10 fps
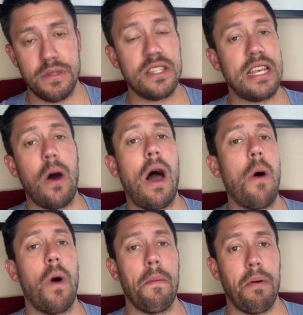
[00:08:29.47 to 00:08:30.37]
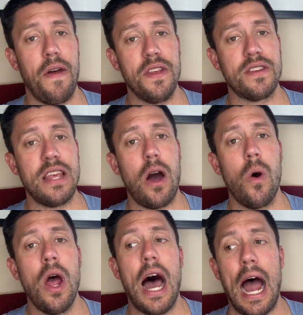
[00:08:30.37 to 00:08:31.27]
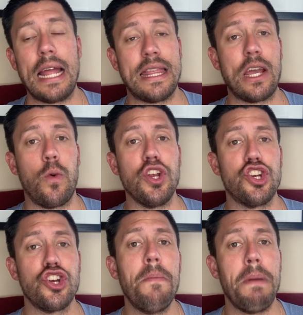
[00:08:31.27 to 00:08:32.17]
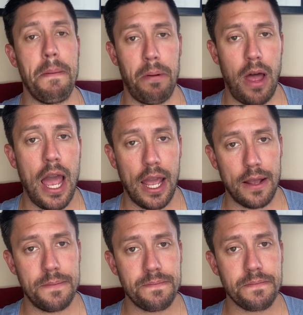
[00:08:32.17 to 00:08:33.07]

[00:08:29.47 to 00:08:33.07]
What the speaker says: This is how I want to play. This is how I think we should be playing.